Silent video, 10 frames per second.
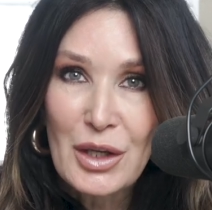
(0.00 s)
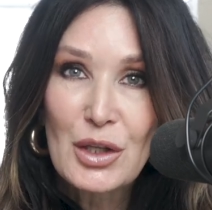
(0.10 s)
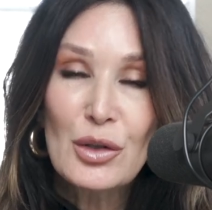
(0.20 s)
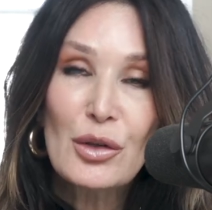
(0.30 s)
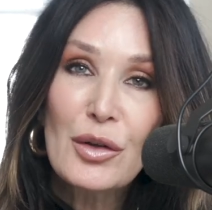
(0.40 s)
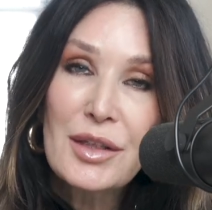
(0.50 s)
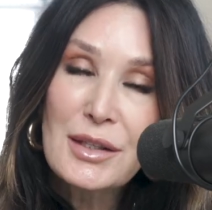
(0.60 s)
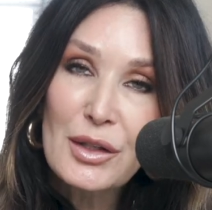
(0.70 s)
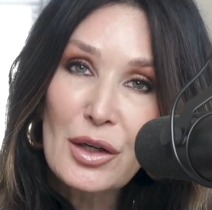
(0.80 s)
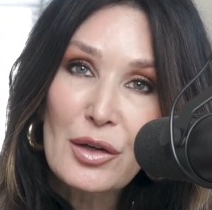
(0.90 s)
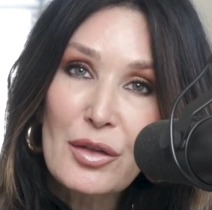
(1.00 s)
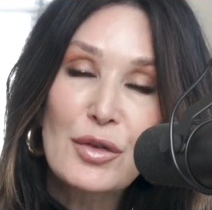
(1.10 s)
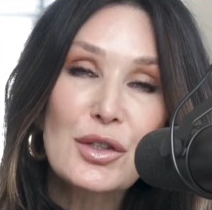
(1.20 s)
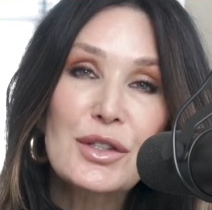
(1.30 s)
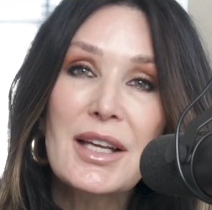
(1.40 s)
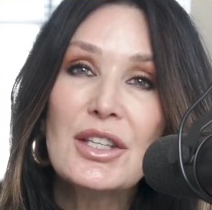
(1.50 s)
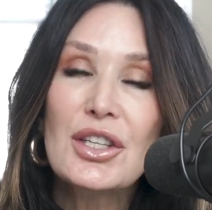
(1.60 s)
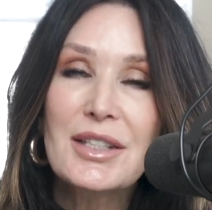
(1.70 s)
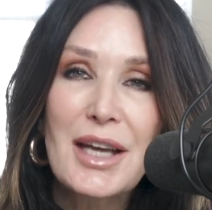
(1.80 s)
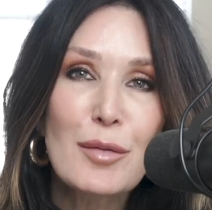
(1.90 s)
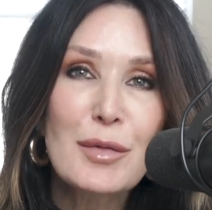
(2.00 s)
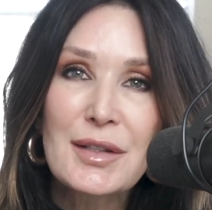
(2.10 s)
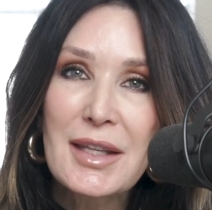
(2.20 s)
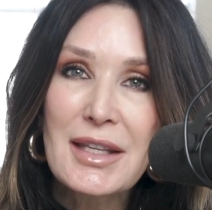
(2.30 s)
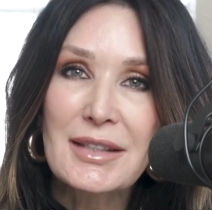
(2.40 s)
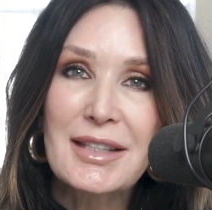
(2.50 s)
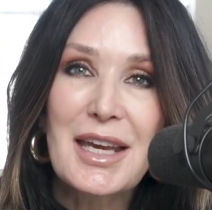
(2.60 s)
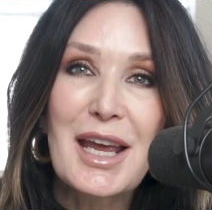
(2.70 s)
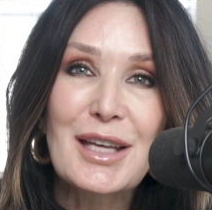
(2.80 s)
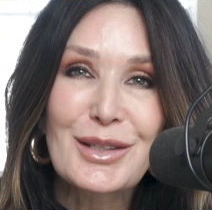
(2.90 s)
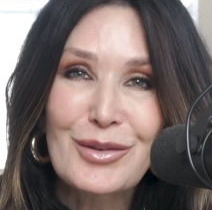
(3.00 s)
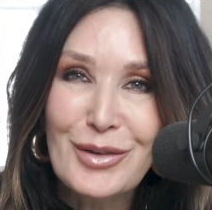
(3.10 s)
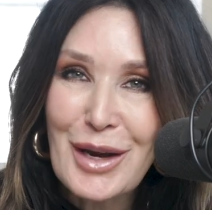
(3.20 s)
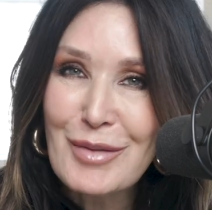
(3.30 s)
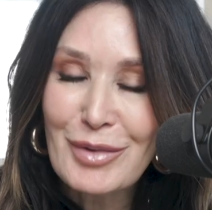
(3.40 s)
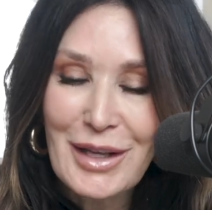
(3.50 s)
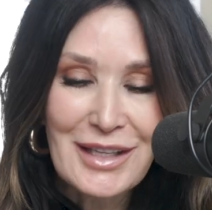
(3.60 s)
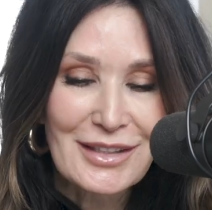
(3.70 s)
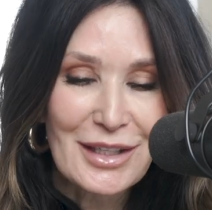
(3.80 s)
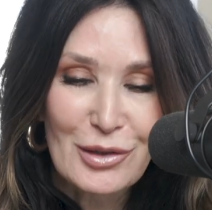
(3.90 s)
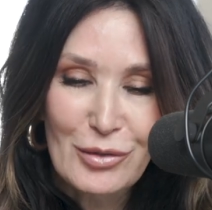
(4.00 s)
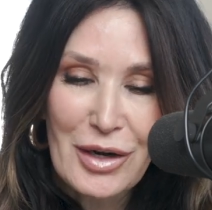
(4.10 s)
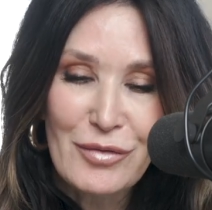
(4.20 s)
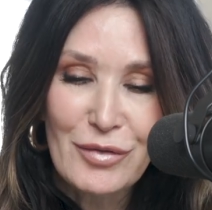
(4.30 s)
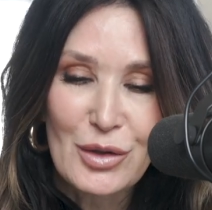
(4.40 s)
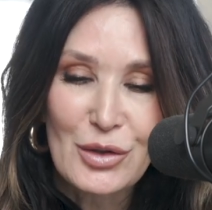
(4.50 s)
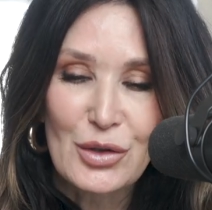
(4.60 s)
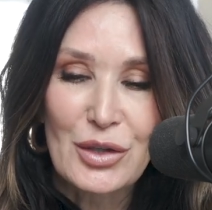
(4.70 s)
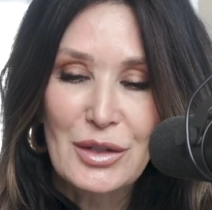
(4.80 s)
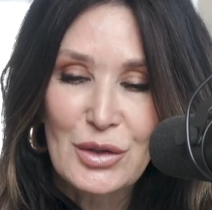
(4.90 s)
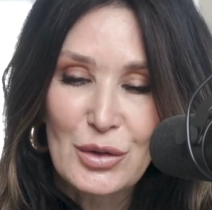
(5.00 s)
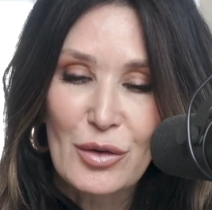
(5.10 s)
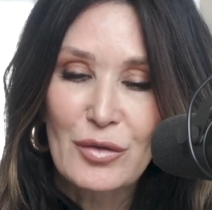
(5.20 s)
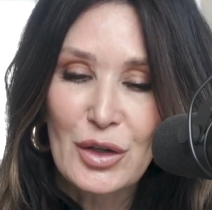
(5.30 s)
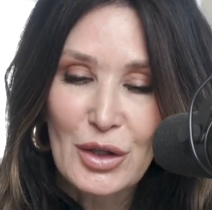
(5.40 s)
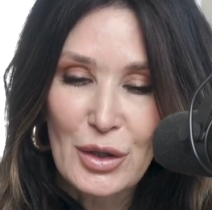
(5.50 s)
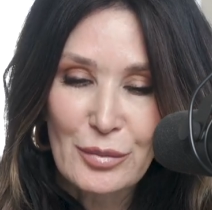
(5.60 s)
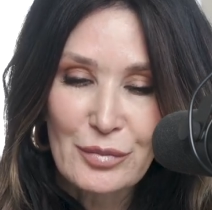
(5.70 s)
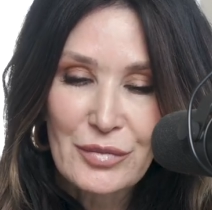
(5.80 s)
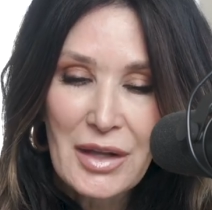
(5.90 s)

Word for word: You're on this earth for such a time as this. He has great plans and a great future in store for you.